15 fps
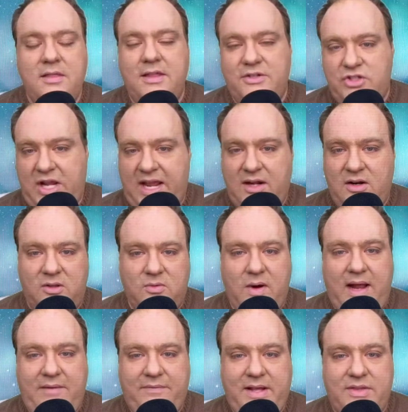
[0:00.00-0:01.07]
The channel
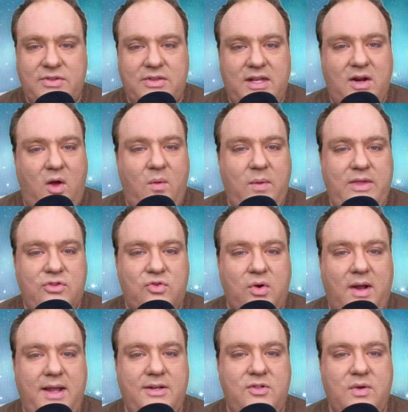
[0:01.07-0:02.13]
graphics that always
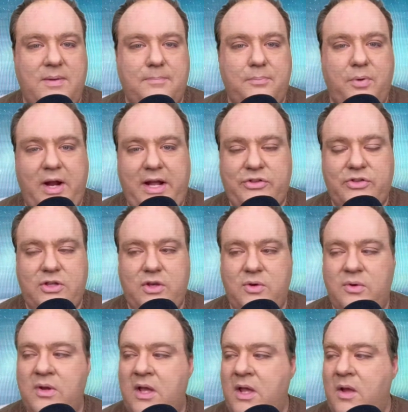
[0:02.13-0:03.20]
tried to impress
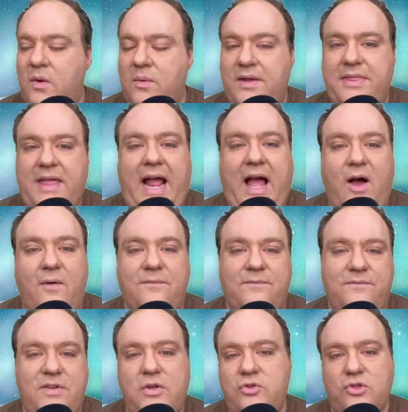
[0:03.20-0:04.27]
you with how
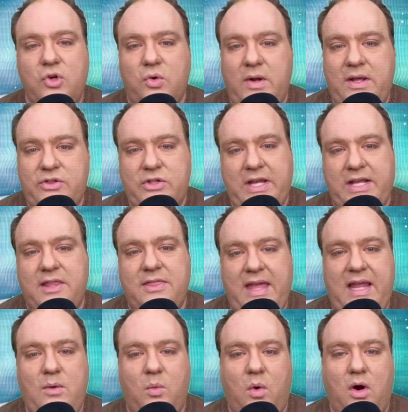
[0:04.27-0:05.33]
futuristic
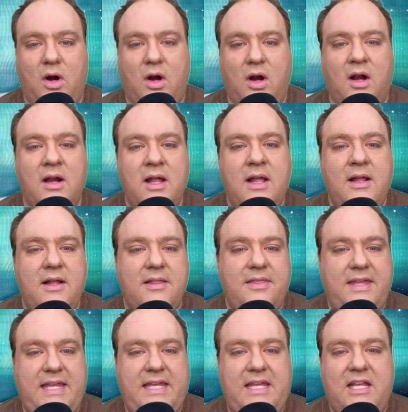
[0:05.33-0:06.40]
they were,
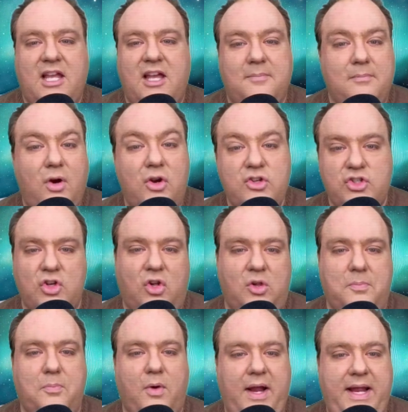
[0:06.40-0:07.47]
the
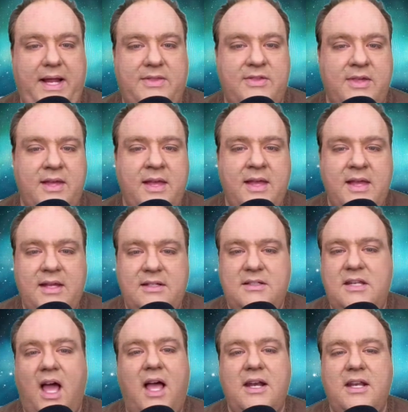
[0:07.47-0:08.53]
commercial breaks,
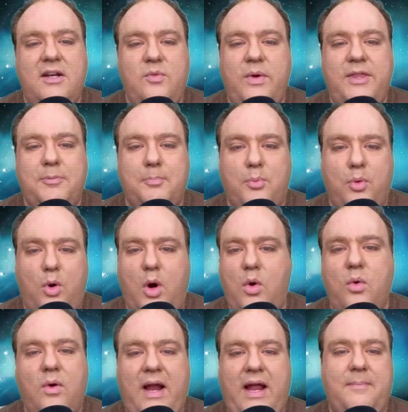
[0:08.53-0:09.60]
dotted with
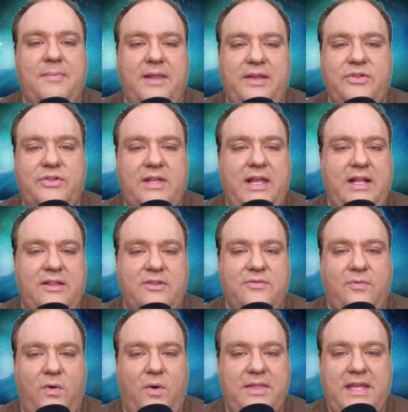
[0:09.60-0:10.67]
program listings
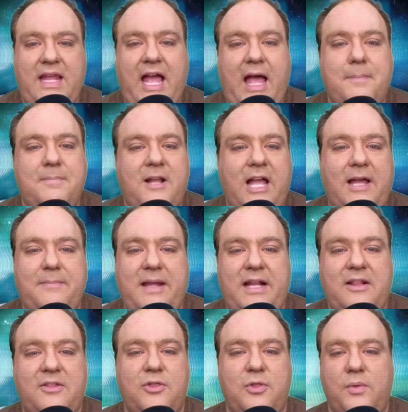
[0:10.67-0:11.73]
for the
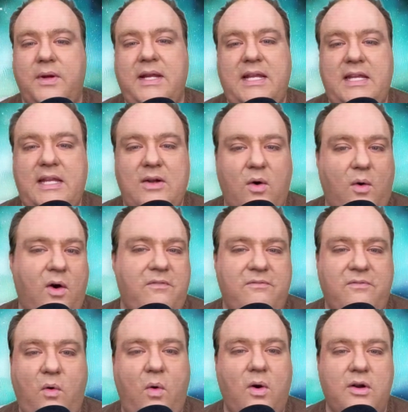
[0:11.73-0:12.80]
upcoming three or
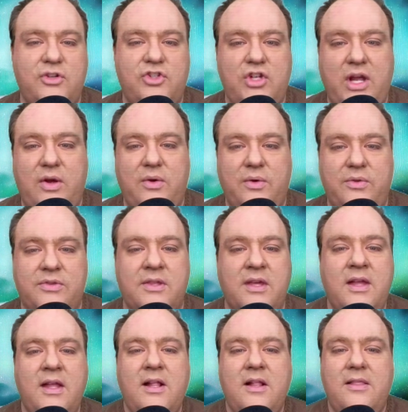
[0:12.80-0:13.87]
four shows,
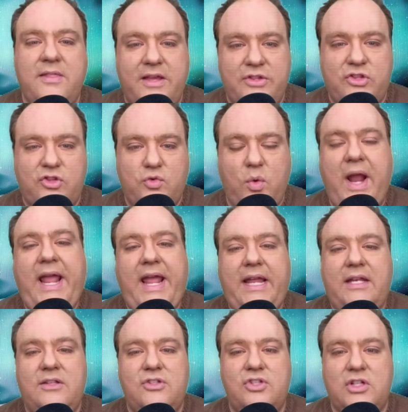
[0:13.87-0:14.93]
the
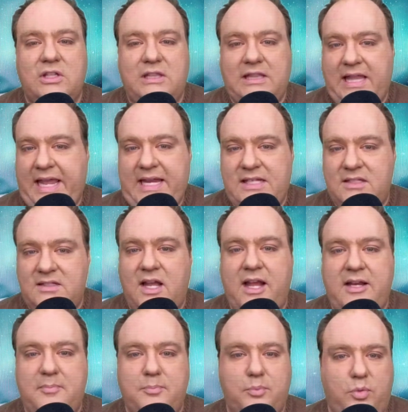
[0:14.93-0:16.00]
strange late
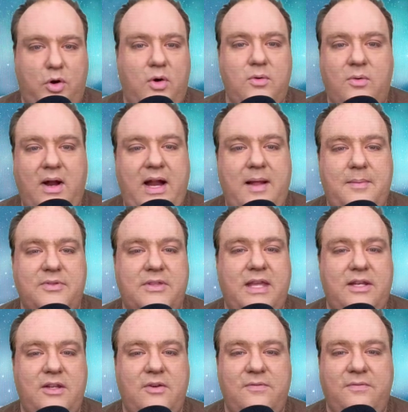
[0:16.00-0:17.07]
night programs
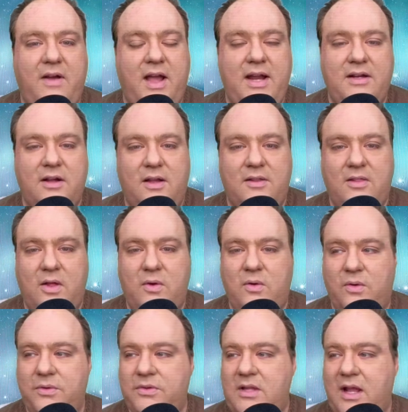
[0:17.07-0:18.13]
that you'd find on
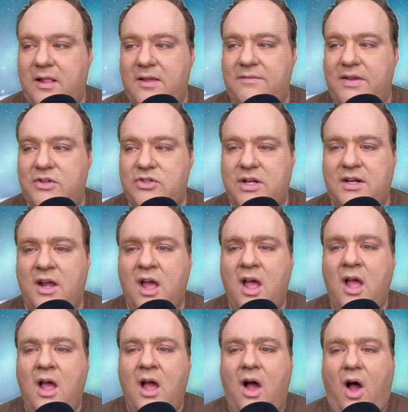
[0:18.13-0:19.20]
local television,
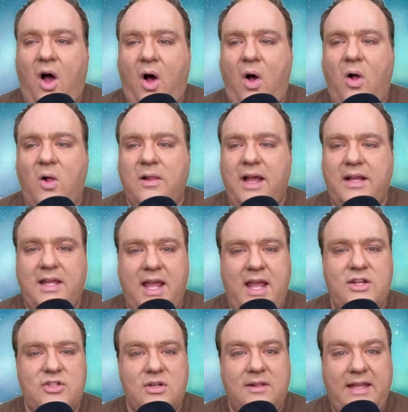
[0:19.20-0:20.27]
all
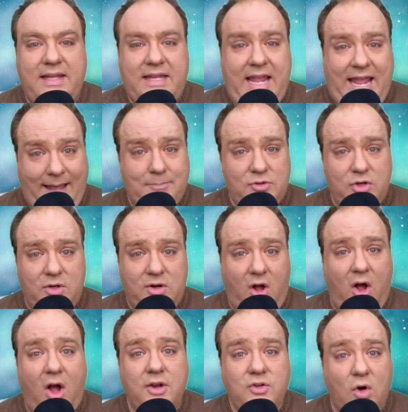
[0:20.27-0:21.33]
occasionally captured
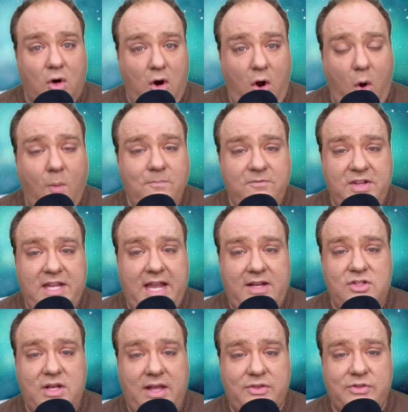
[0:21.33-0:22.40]
on your home
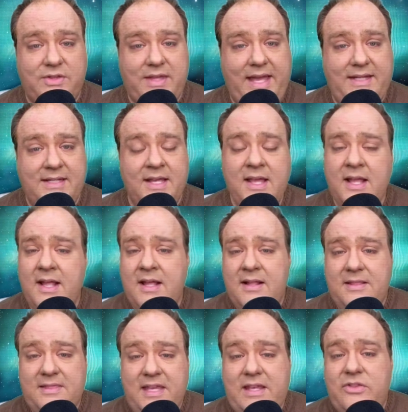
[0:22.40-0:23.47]
VHS set.
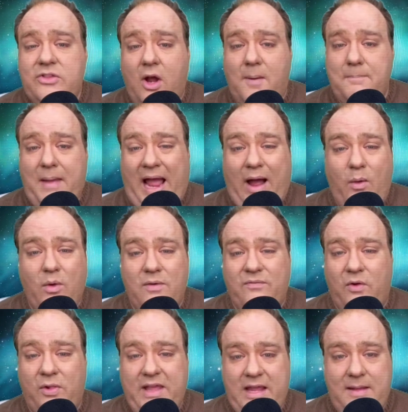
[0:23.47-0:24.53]
These are
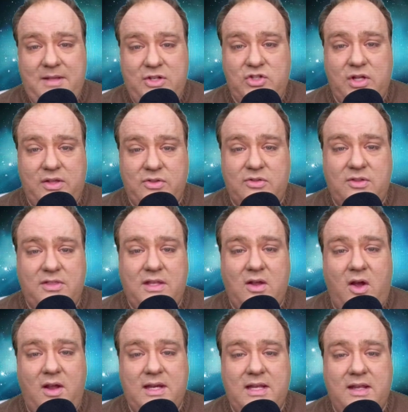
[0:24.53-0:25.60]
powerful images to the
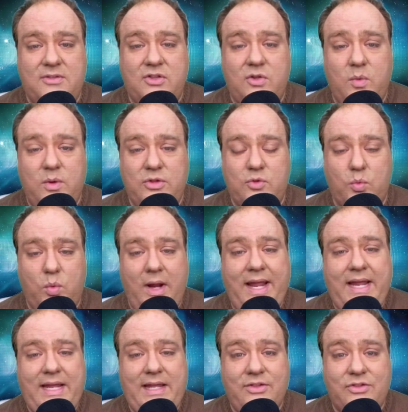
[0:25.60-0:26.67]
audience who was
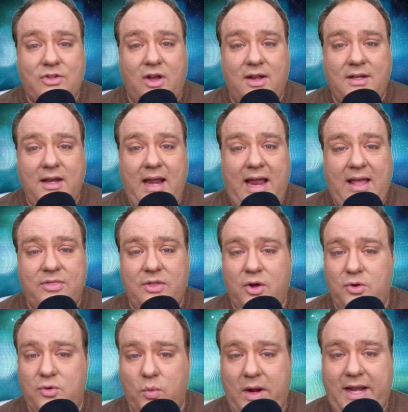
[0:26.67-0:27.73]
raised on
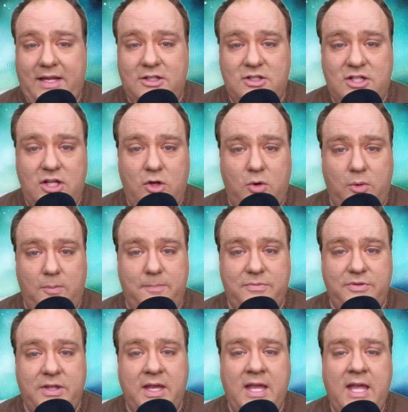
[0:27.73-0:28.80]
cathode ray
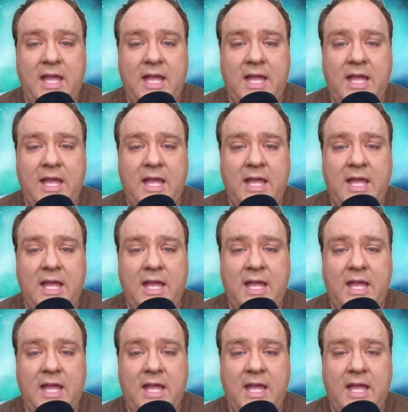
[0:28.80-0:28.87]
tubes.